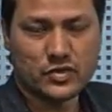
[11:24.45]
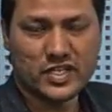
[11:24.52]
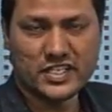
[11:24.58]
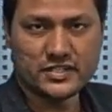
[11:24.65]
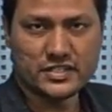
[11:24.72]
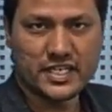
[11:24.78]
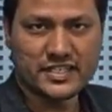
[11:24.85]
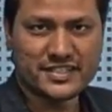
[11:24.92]
One
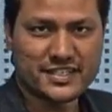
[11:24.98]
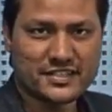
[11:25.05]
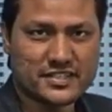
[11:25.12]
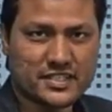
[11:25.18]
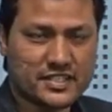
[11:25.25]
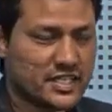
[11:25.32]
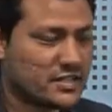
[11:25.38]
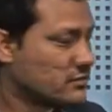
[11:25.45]
is
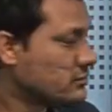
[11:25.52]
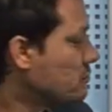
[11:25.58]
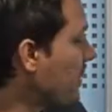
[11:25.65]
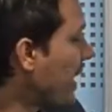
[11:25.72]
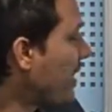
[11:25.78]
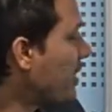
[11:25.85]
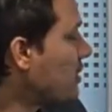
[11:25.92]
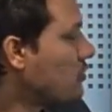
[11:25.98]
x-axis and
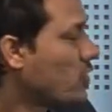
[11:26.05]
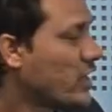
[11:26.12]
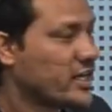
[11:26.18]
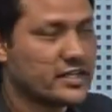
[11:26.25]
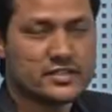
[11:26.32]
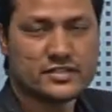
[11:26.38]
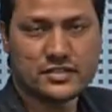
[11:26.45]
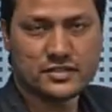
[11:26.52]
parallel
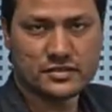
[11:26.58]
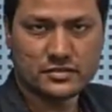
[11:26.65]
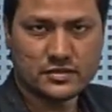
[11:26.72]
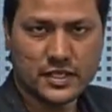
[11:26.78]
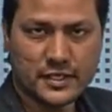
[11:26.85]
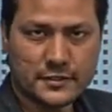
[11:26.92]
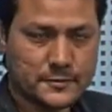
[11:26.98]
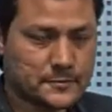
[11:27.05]
y-axis,
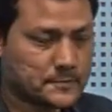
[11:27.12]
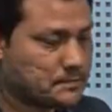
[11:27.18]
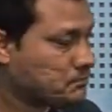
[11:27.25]
right?